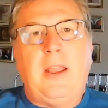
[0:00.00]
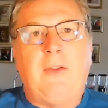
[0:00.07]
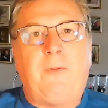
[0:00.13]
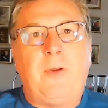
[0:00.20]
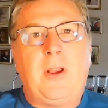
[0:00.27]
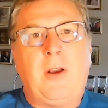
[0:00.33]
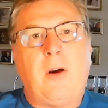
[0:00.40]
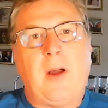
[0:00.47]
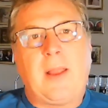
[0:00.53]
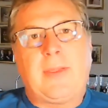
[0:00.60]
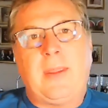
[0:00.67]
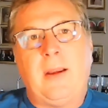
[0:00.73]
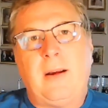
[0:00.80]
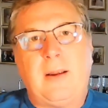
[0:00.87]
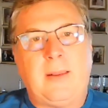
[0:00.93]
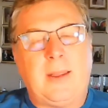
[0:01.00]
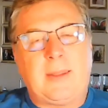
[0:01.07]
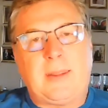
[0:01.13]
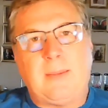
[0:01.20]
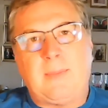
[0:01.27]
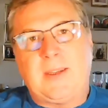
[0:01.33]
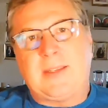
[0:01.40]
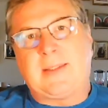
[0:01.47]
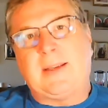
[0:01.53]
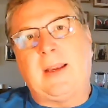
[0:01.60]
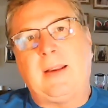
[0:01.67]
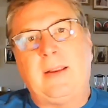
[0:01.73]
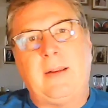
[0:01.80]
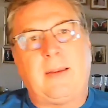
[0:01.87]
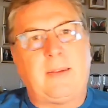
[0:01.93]
If we go out there and let them
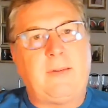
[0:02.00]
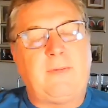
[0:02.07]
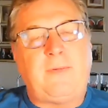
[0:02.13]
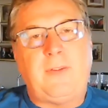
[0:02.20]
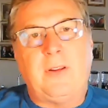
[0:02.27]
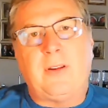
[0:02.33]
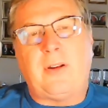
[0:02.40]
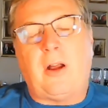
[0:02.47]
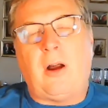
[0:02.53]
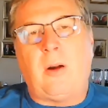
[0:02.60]
decide it on the field,